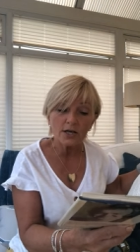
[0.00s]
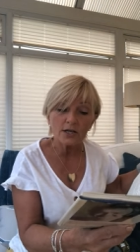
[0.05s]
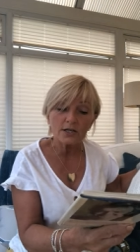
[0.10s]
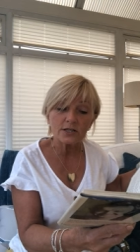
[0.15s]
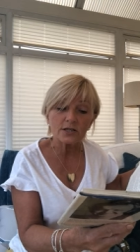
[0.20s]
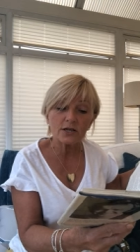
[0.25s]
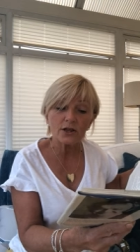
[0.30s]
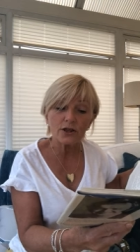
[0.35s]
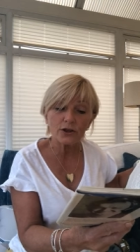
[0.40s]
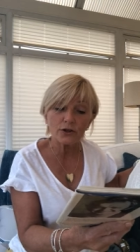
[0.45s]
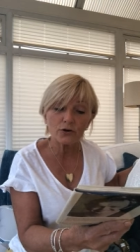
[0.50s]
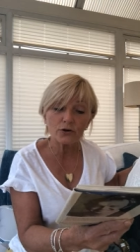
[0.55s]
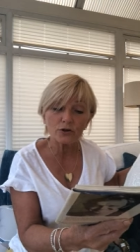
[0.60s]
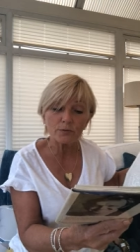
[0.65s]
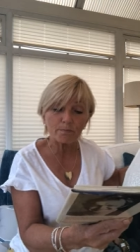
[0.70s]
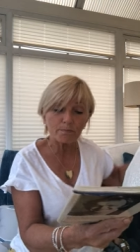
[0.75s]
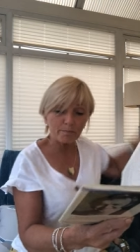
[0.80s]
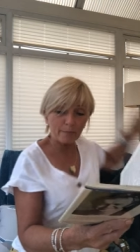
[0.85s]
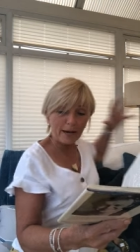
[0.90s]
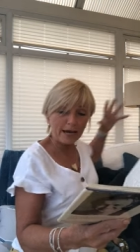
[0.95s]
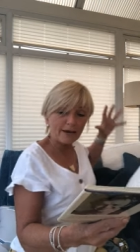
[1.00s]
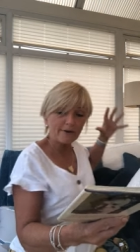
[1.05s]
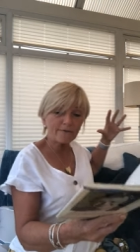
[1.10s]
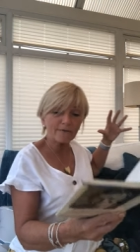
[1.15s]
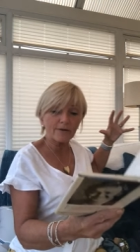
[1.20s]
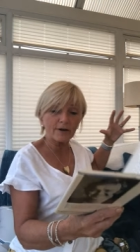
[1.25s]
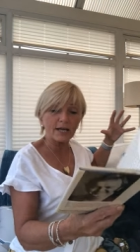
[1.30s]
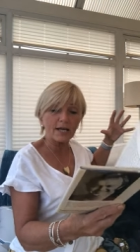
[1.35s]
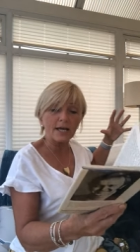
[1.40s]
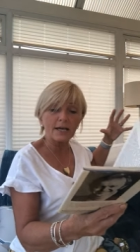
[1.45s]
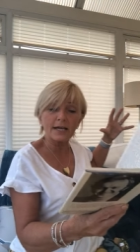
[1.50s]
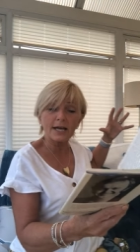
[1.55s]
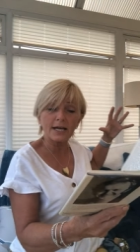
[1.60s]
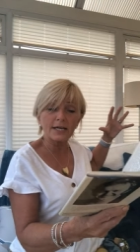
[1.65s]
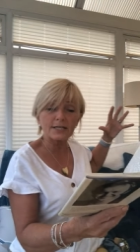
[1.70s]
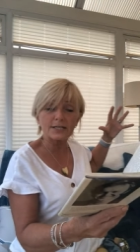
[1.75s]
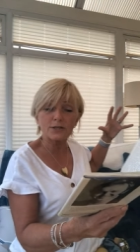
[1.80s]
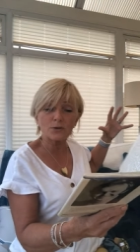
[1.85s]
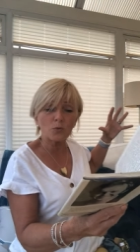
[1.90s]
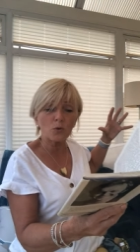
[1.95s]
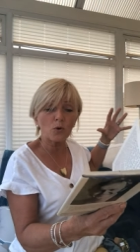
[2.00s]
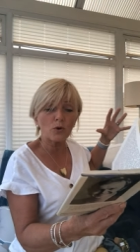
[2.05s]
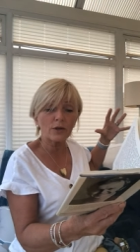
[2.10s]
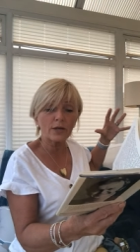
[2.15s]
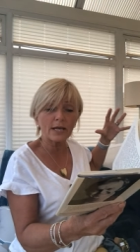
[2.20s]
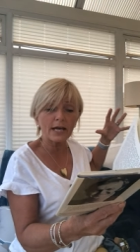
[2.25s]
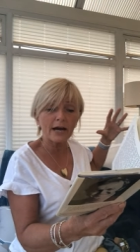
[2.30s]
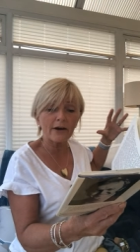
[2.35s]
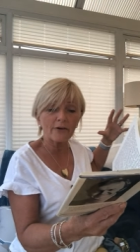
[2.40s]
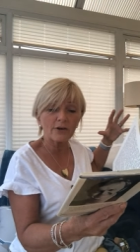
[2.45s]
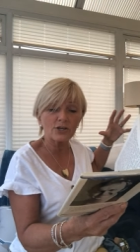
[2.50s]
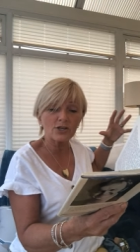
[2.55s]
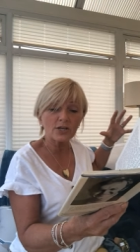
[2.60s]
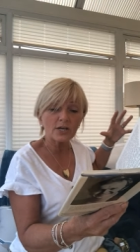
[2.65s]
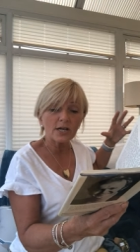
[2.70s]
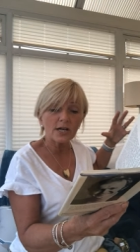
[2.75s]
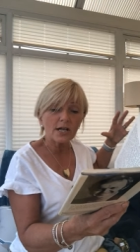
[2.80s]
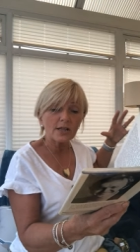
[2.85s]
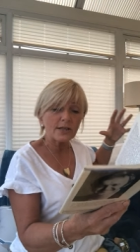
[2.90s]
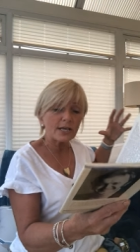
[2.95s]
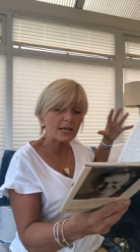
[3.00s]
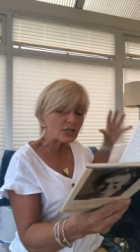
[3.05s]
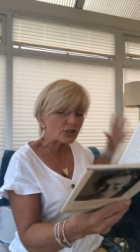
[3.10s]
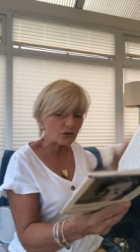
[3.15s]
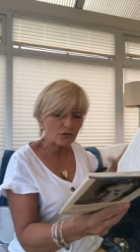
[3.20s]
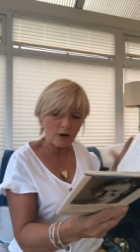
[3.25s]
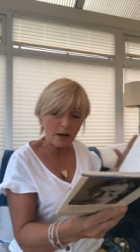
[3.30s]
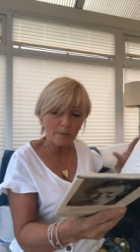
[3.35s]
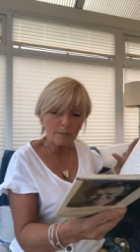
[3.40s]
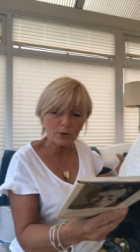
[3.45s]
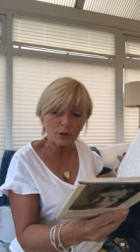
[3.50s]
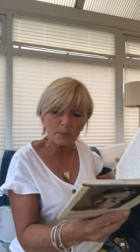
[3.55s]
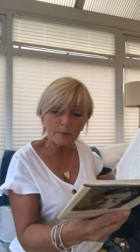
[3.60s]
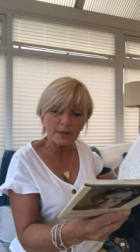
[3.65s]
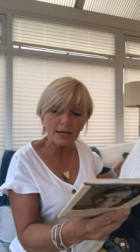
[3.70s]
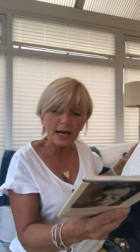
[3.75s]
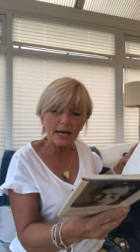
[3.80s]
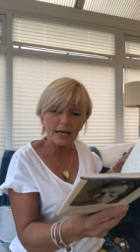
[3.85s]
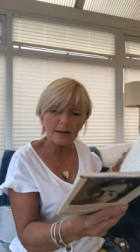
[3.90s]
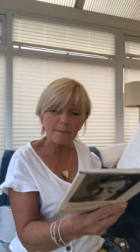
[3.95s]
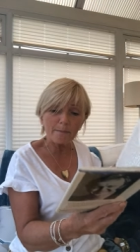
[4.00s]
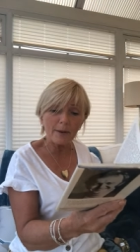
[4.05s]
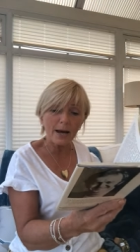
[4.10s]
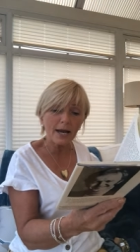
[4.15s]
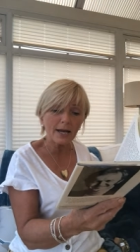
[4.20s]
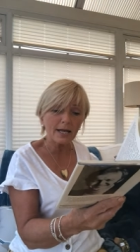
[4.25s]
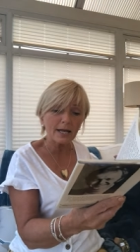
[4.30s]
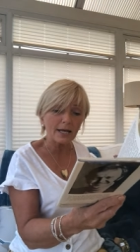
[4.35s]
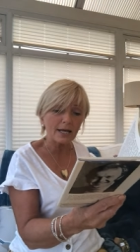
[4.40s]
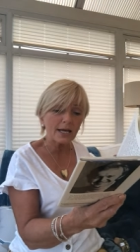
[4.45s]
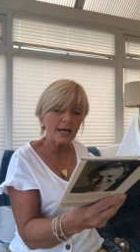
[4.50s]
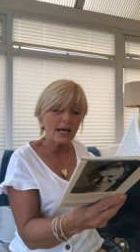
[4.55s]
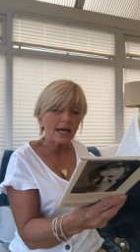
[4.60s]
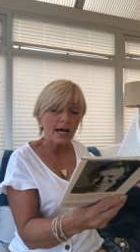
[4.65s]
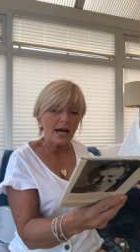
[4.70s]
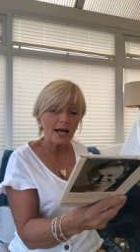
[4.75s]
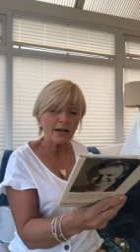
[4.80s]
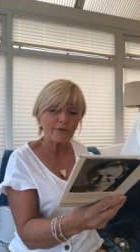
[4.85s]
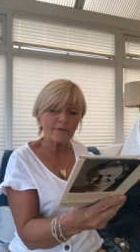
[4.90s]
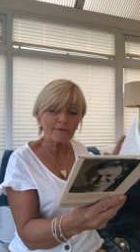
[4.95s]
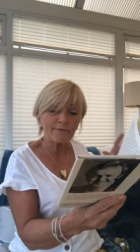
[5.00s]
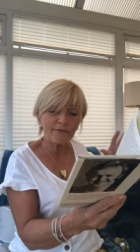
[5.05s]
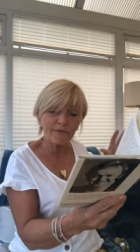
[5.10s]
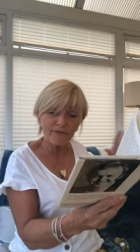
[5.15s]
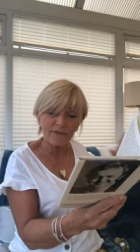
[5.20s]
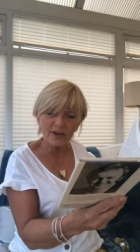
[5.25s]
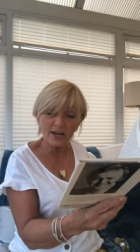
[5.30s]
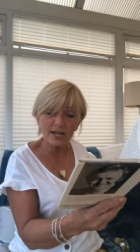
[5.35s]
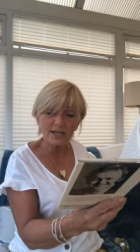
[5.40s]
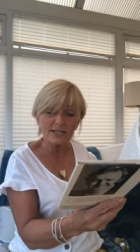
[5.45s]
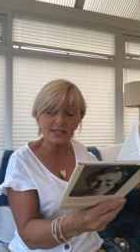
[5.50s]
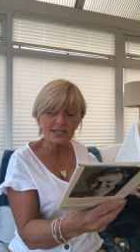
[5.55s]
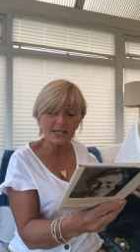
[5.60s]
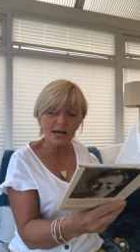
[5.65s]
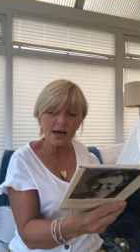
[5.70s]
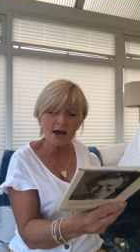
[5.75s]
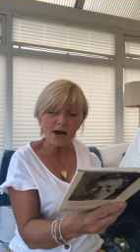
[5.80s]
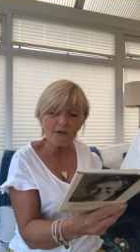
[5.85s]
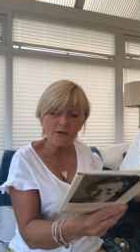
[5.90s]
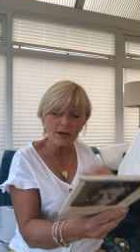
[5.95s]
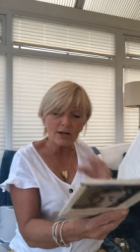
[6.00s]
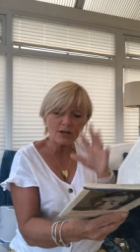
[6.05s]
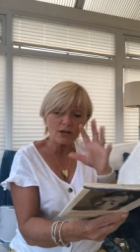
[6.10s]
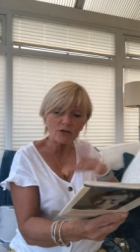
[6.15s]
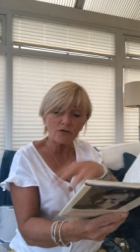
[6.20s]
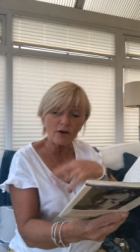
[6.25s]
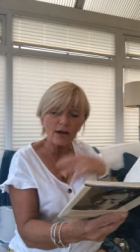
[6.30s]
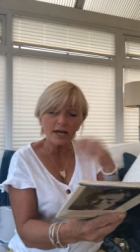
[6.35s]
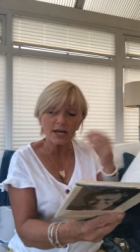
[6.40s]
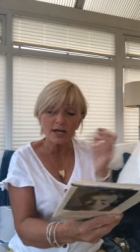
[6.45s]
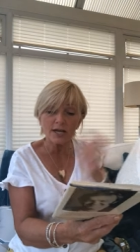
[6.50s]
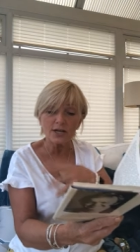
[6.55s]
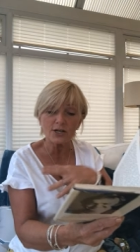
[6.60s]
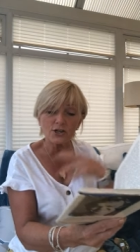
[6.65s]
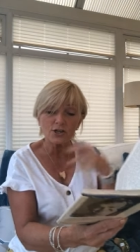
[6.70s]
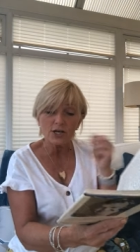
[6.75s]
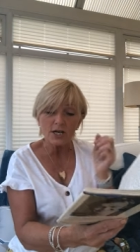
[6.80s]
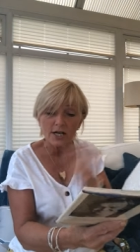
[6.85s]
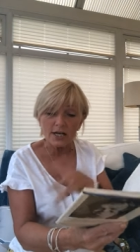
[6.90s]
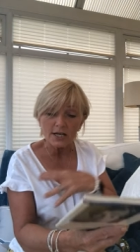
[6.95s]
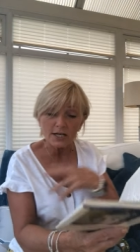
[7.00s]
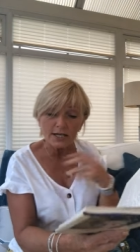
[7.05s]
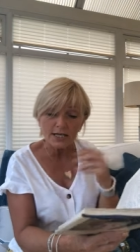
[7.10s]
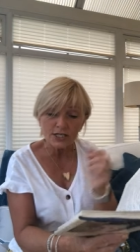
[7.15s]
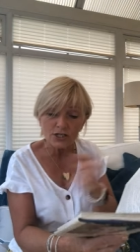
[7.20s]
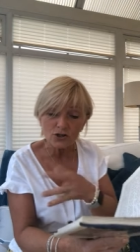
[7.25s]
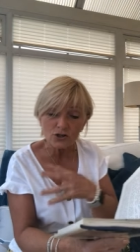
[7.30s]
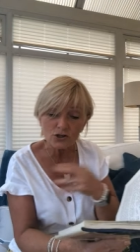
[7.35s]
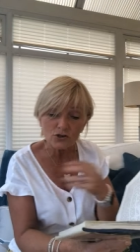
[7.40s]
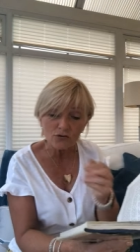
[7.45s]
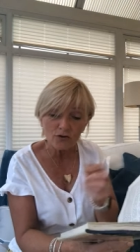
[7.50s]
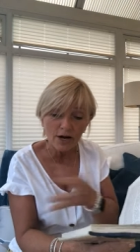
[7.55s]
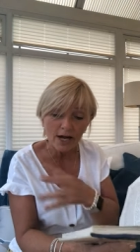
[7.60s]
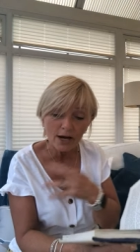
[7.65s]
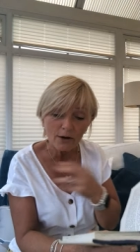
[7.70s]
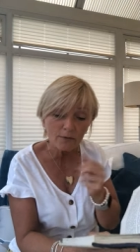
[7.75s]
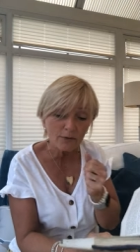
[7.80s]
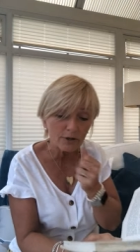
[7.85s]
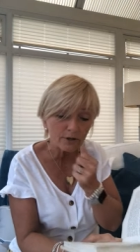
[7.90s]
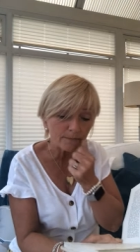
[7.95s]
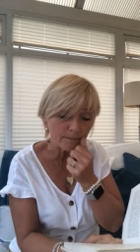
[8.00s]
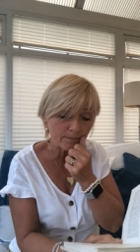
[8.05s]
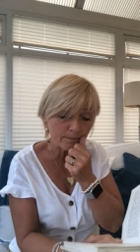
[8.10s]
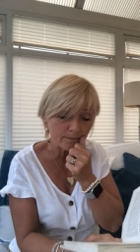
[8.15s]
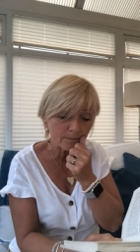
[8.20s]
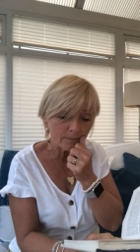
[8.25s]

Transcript: to thud painfully against the wall of the garage. They scrambled up again in panic and fear, tearing at the wreckage littered around them.